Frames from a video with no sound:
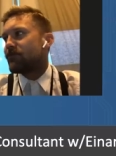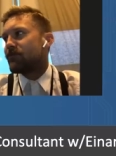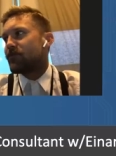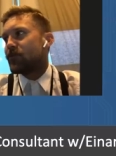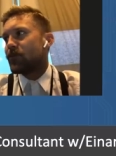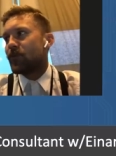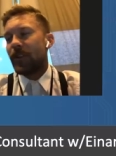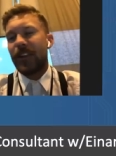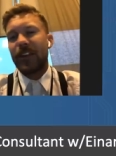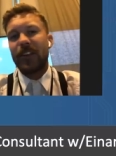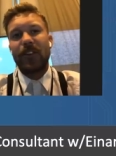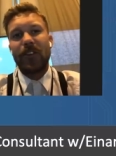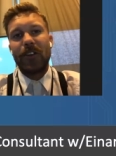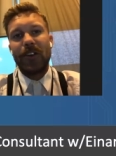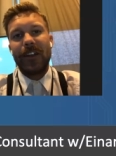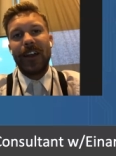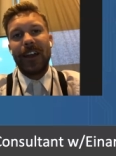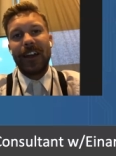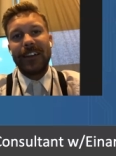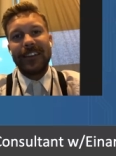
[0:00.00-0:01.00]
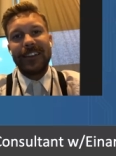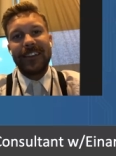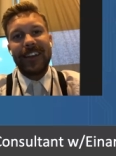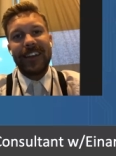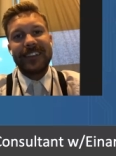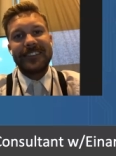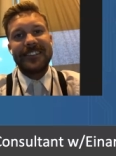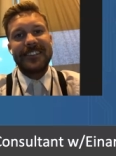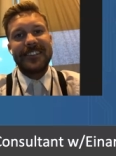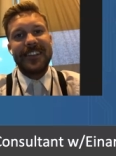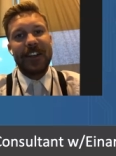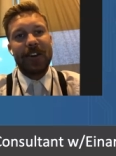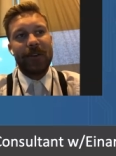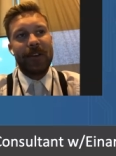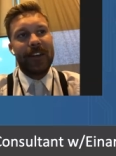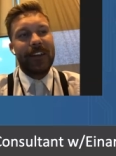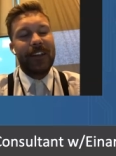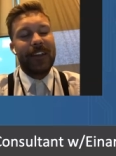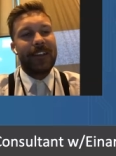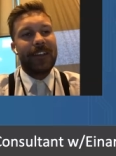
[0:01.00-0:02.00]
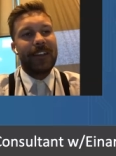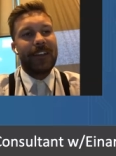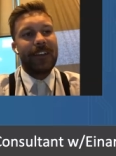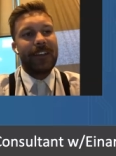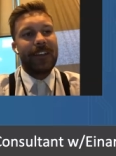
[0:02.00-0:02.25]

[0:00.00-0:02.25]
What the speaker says: really good at sharing.